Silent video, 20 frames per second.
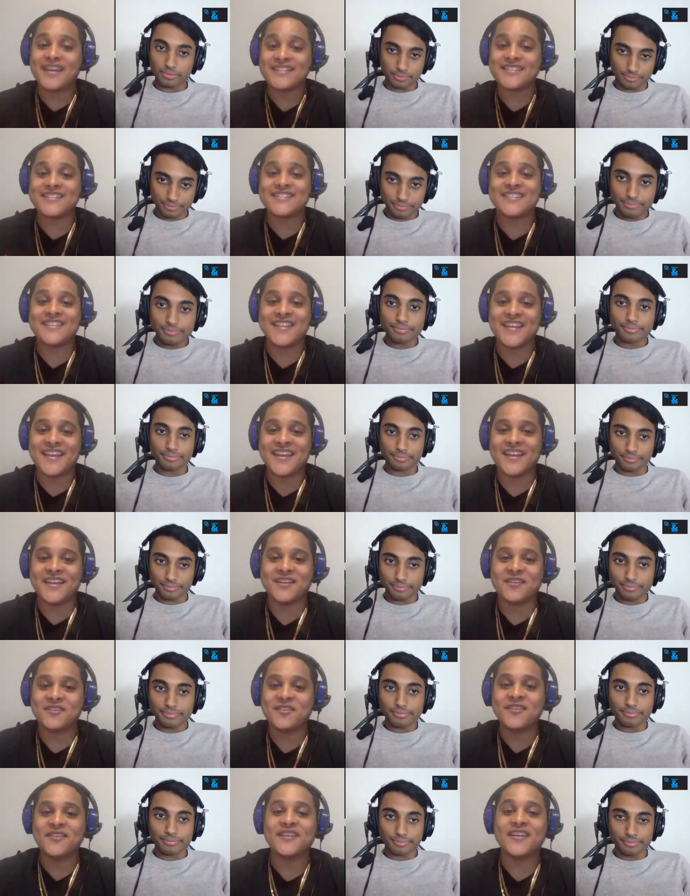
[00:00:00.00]
Speaker 1: That's the thing.
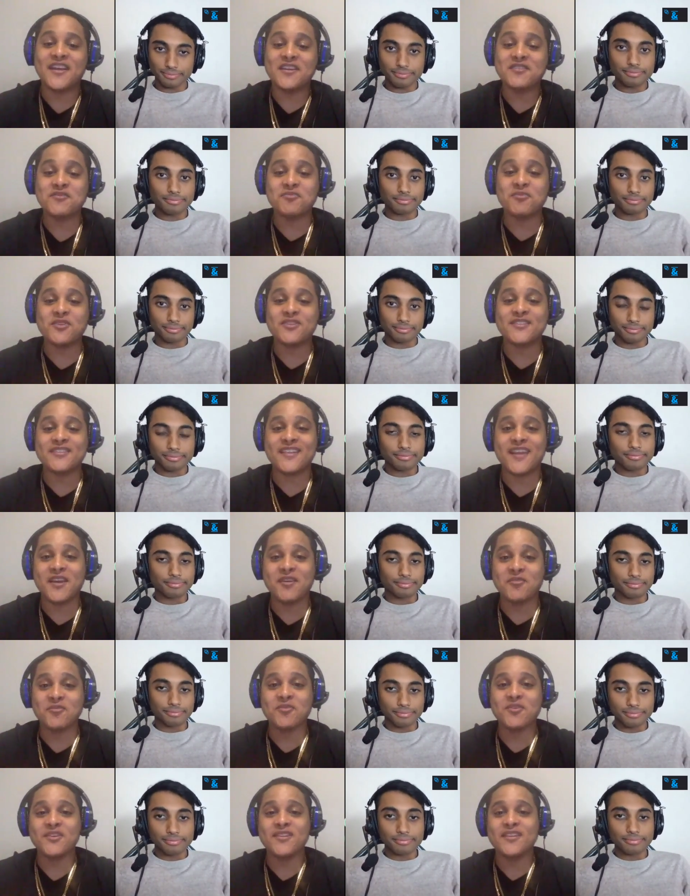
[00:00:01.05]
That's what's like
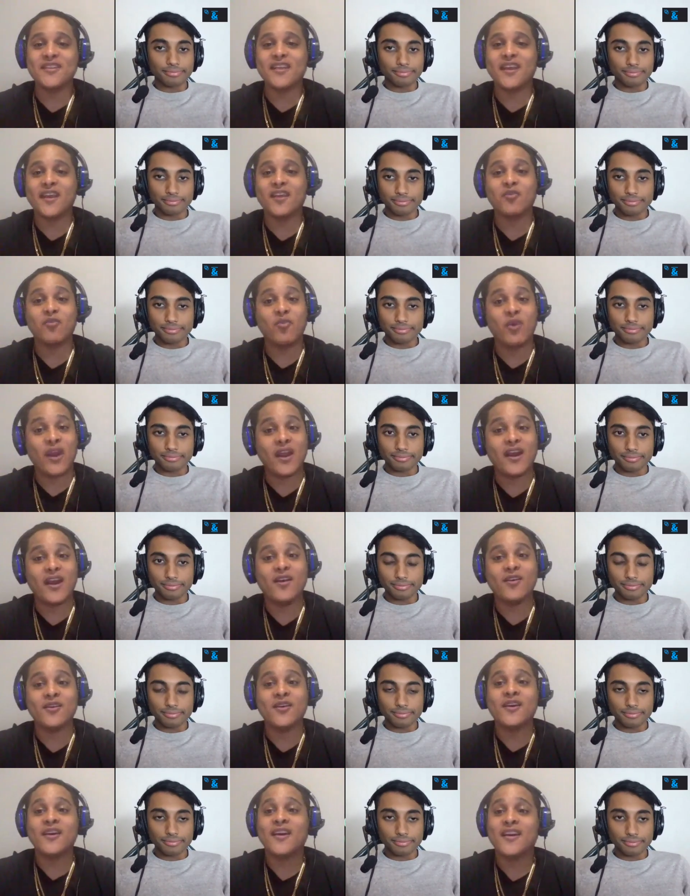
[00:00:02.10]
really like,
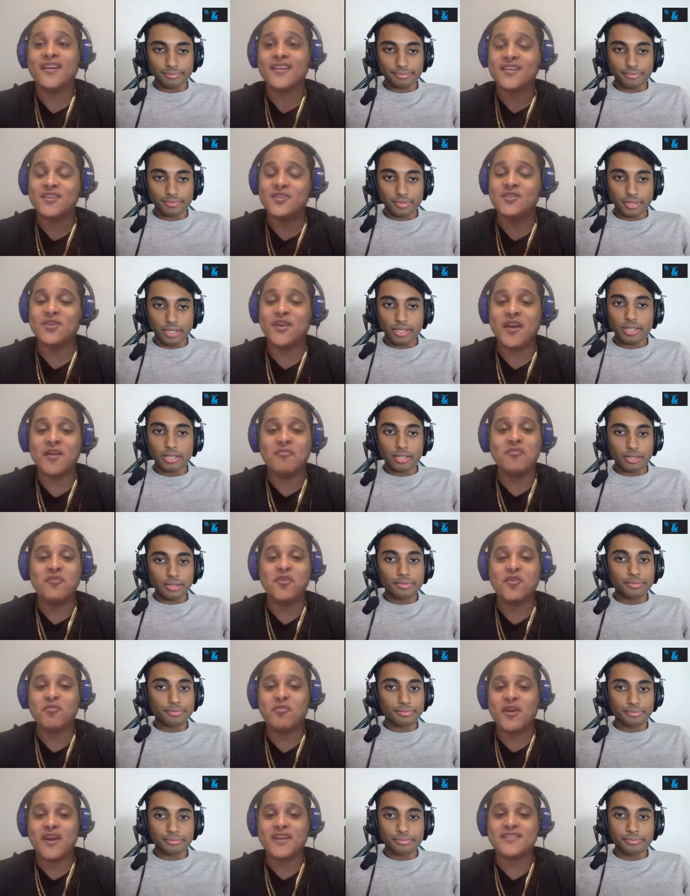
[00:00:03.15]
wow, you got
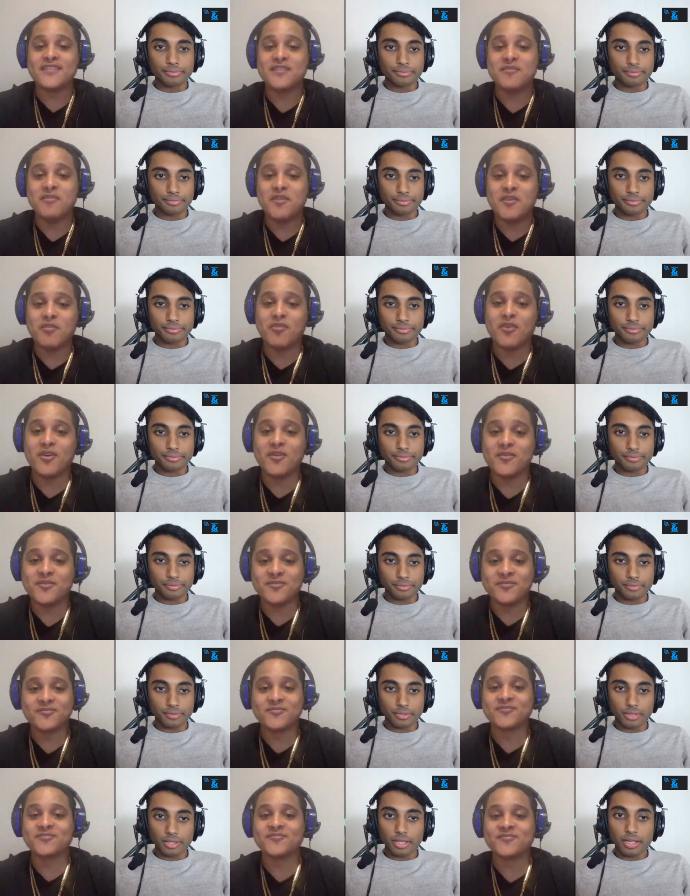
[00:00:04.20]
more brass than me, bro.
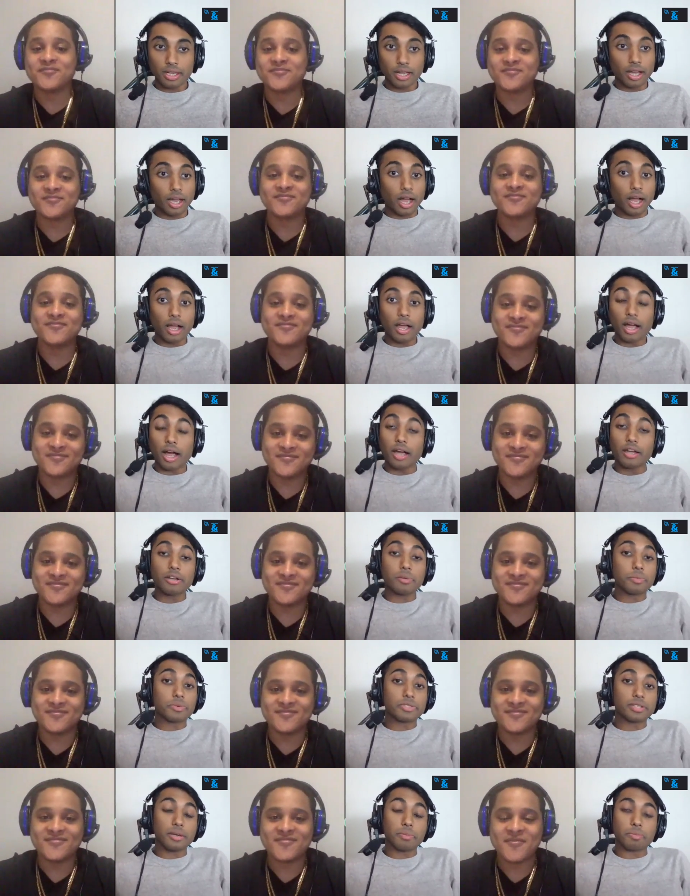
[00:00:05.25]

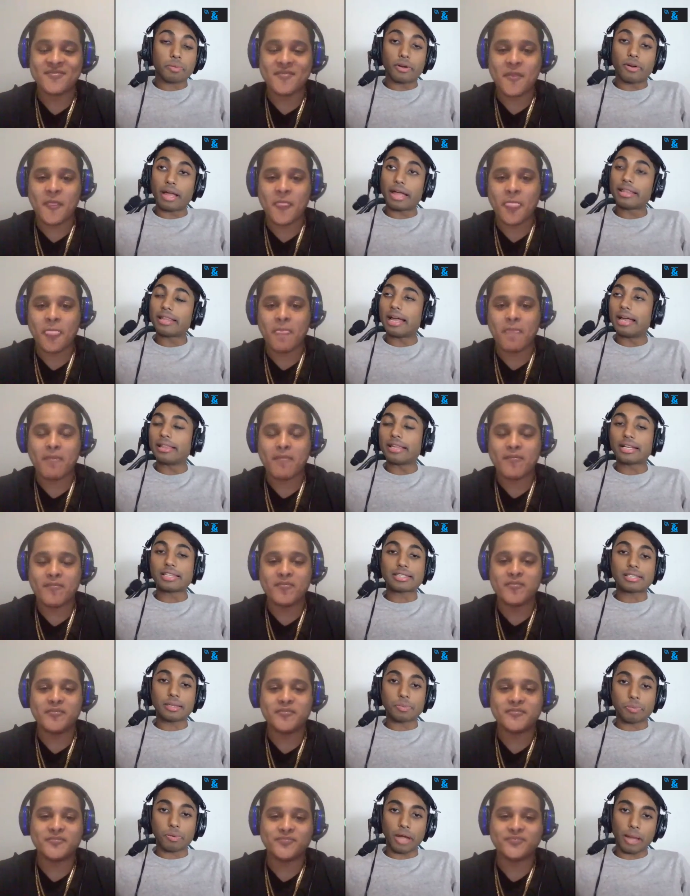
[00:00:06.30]
Speaker 2: 100%, bro. And that's
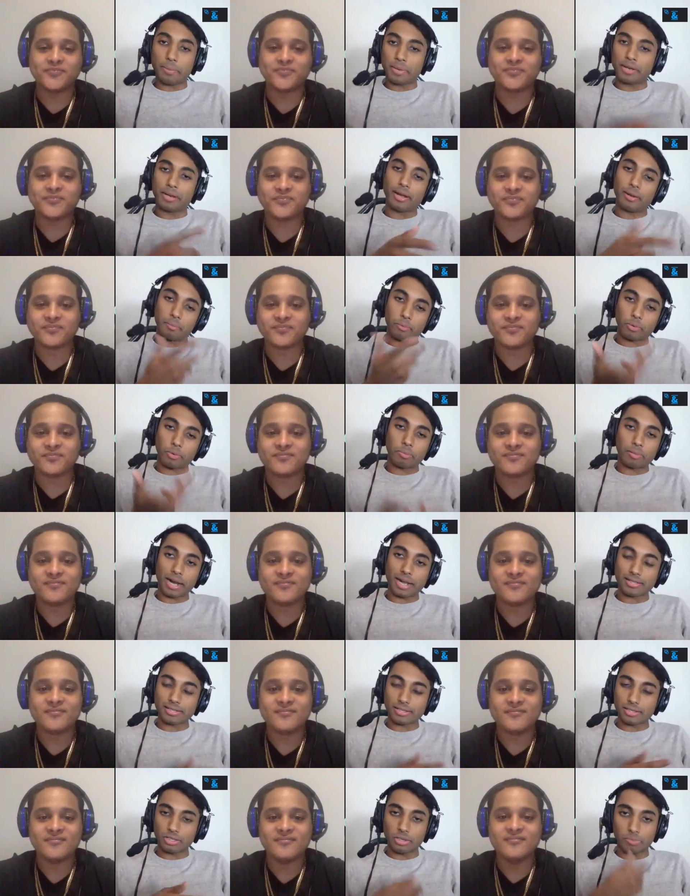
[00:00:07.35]
the point. I mean, not more
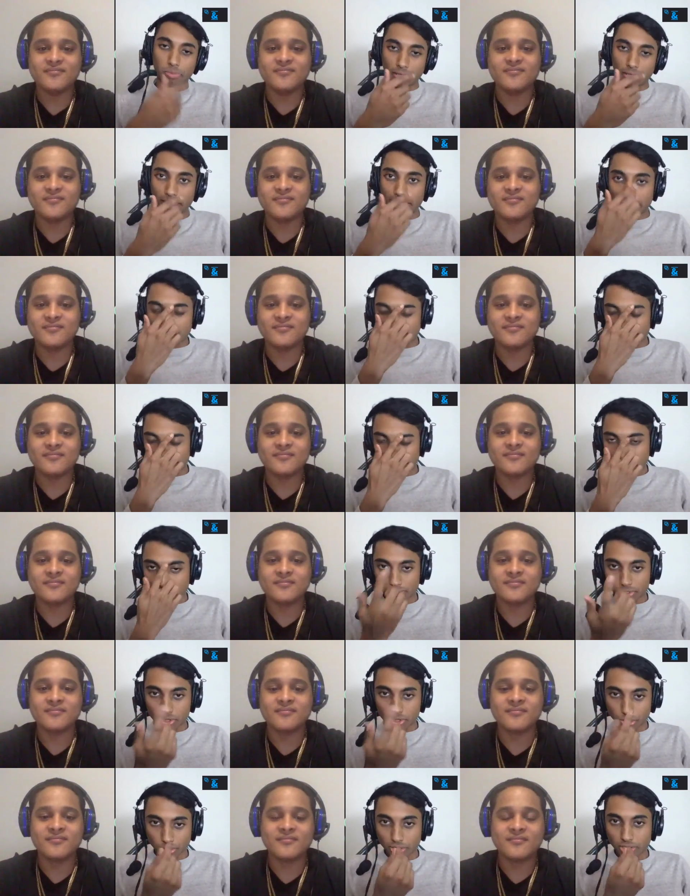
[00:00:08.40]
brass than you, but in the sense of the
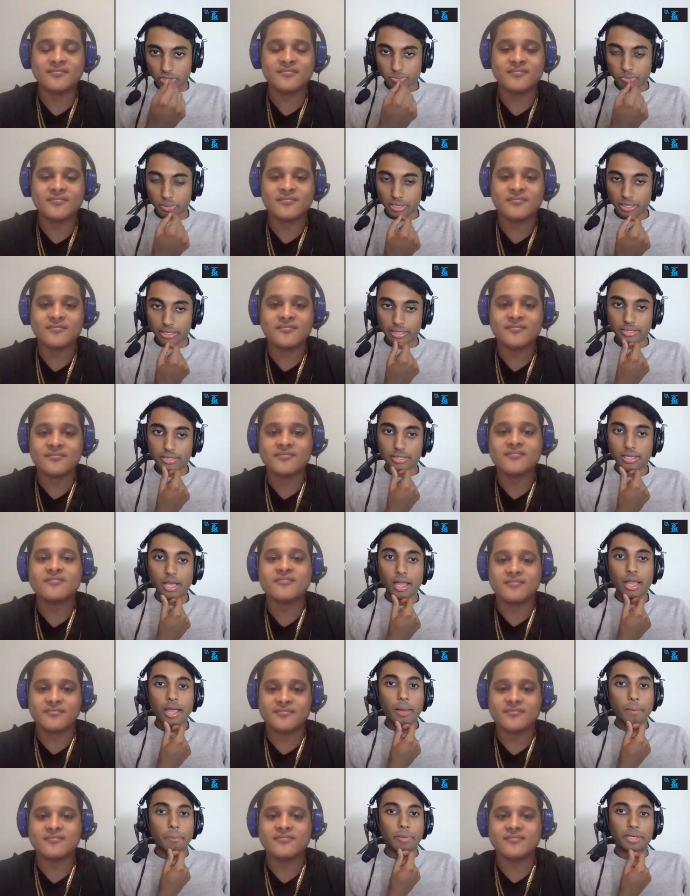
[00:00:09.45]
choice piece,
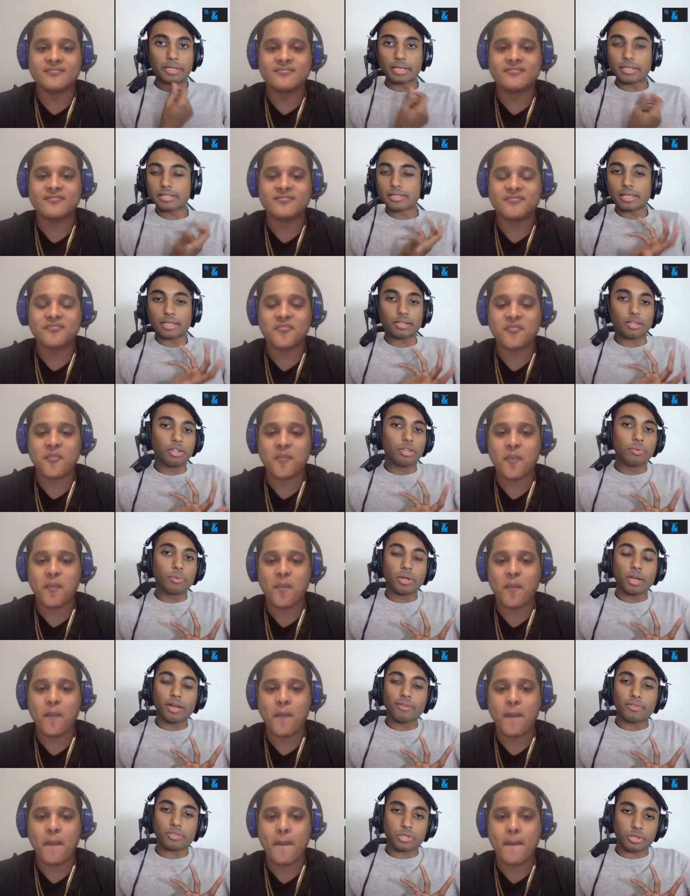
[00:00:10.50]
because like we
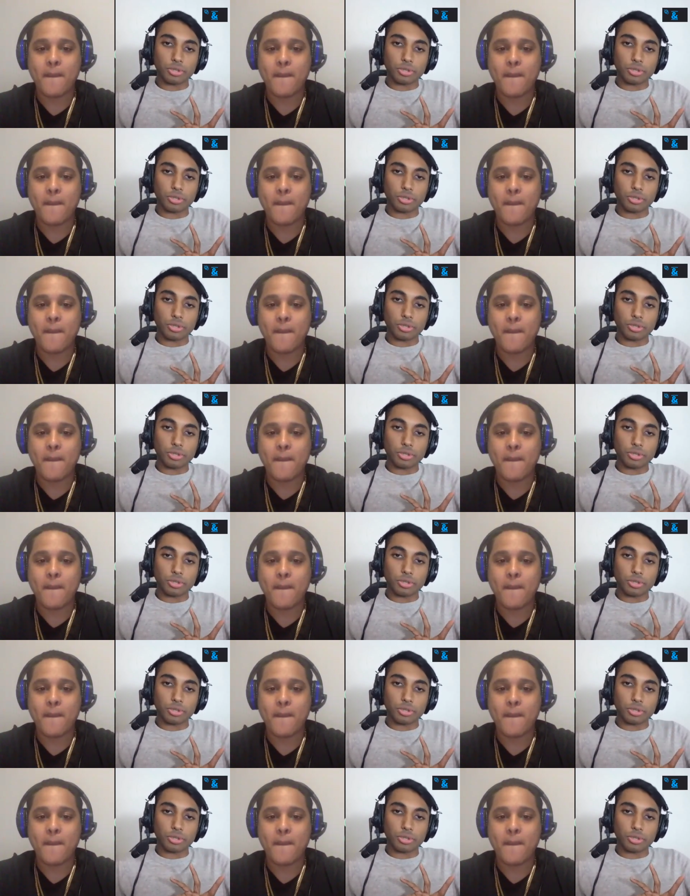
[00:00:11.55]
all have a